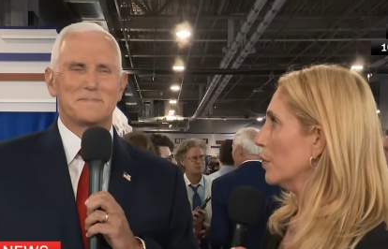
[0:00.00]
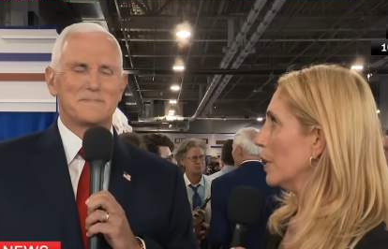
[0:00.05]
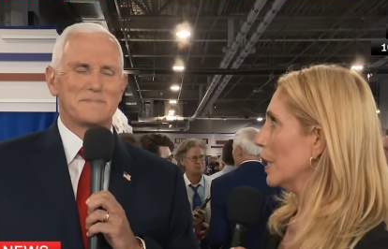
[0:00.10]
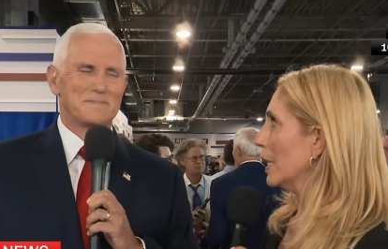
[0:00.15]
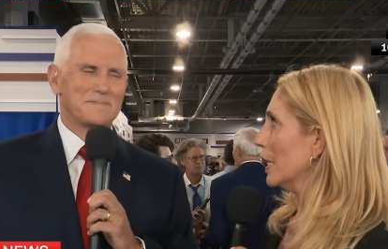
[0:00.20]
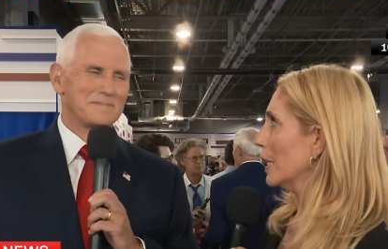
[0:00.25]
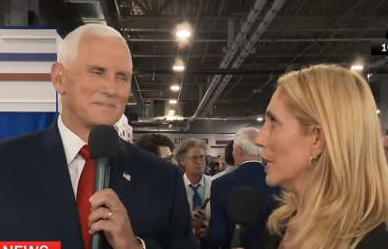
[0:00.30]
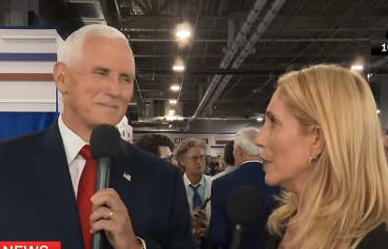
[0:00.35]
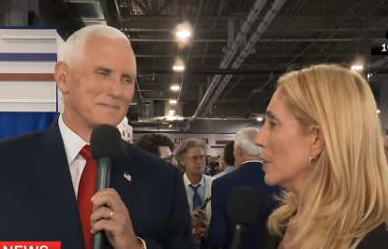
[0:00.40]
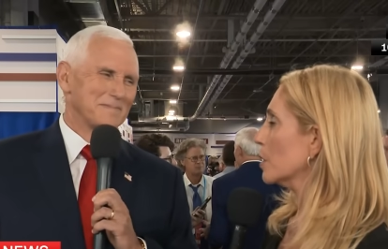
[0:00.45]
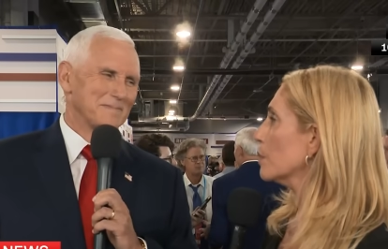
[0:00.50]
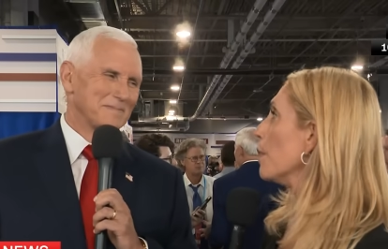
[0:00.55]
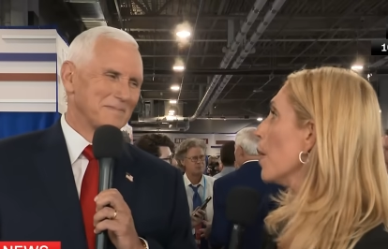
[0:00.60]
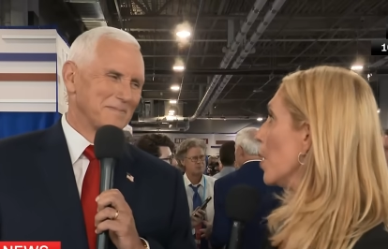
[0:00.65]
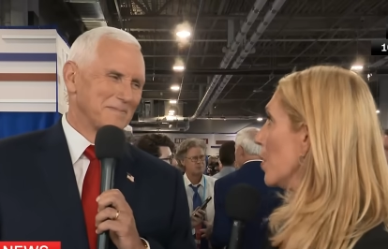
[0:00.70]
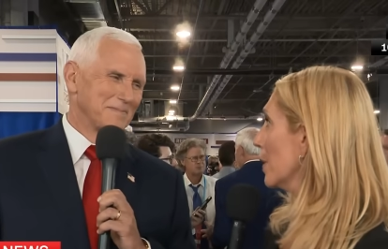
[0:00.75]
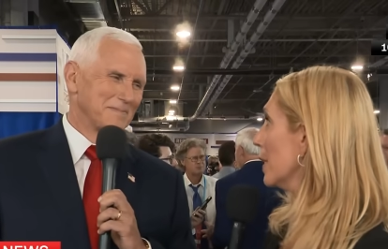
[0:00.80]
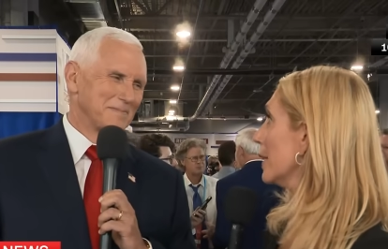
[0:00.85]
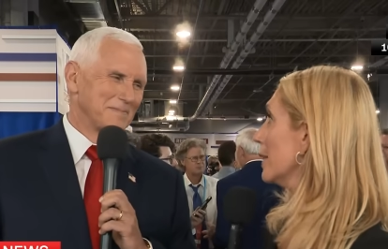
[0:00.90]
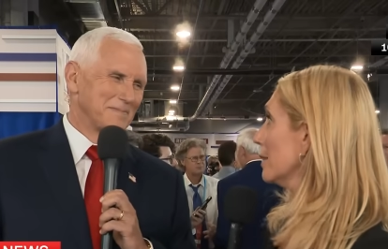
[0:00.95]
Speaker 1: the
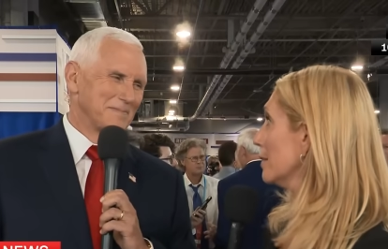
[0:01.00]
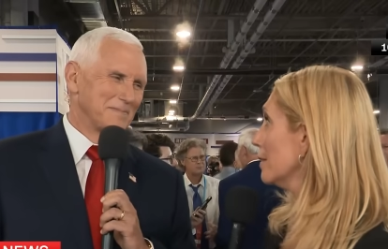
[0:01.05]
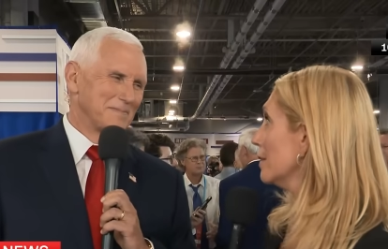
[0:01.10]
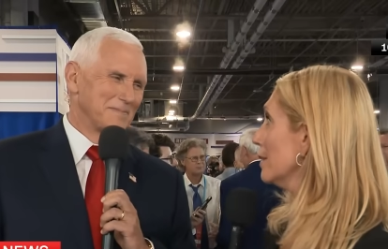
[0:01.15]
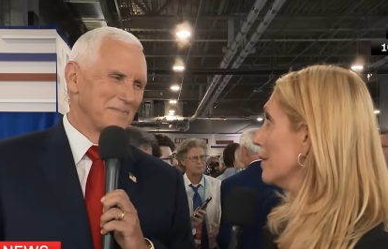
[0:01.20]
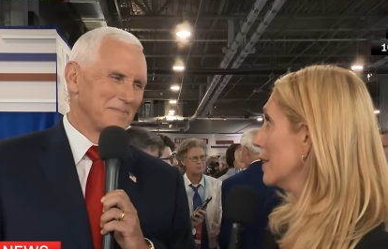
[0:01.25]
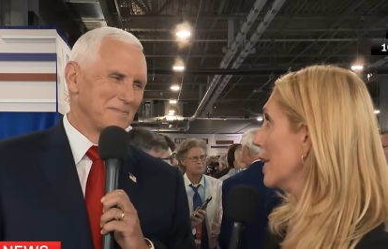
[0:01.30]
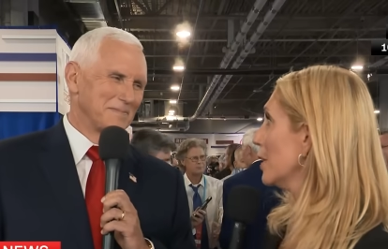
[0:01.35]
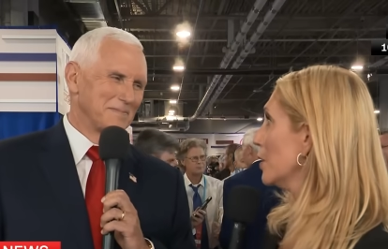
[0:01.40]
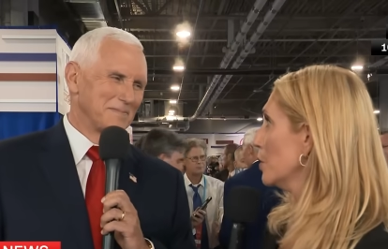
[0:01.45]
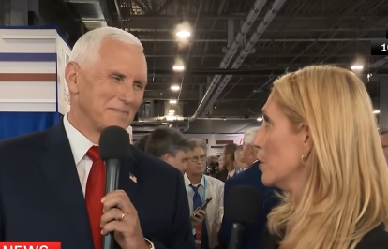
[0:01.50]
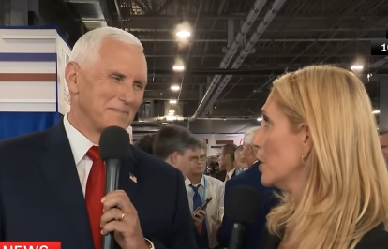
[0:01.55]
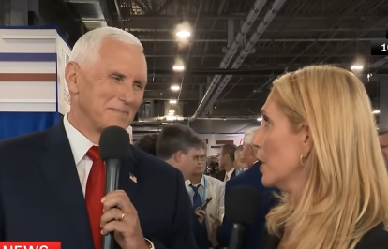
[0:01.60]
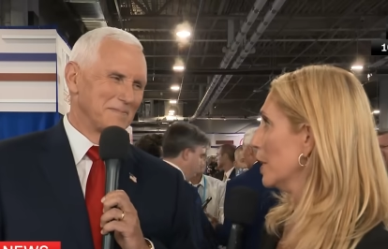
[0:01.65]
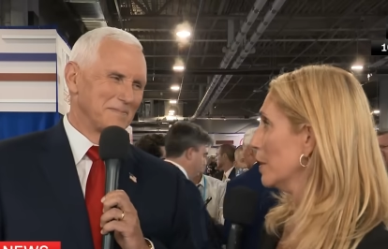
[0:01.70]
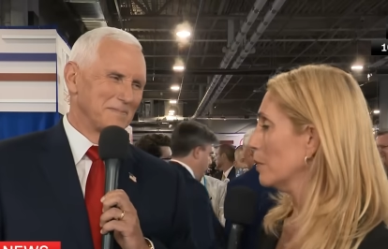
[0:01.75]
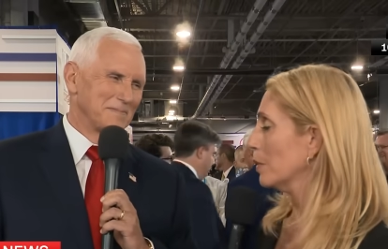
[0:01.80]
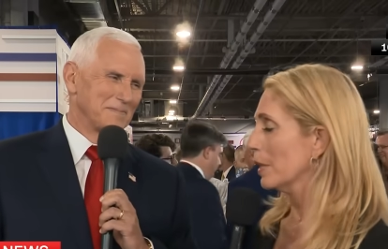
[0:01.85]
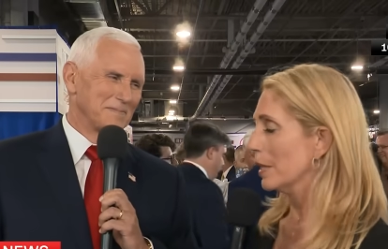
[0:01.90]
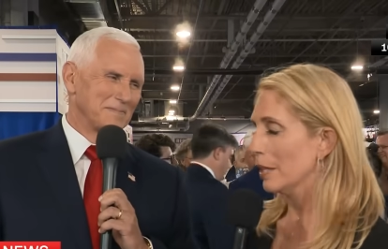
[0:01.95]
sparring that you
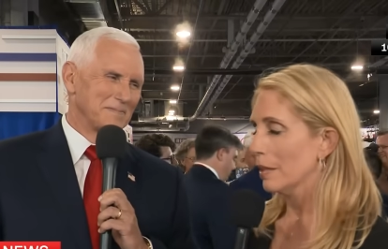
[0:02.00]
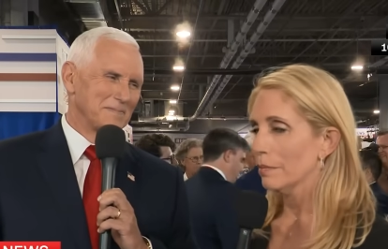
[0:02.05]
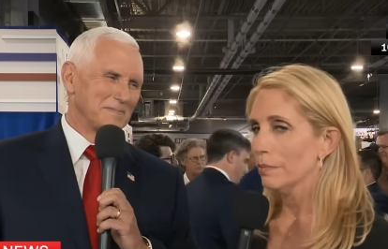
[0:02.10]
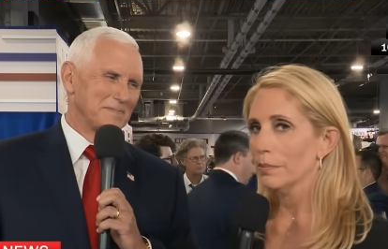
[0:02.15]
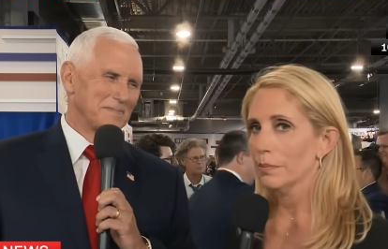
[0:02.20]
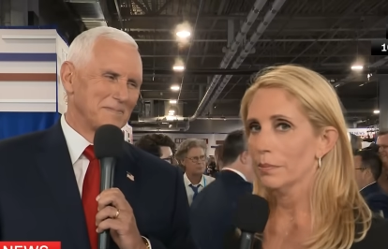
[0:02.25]
did with him.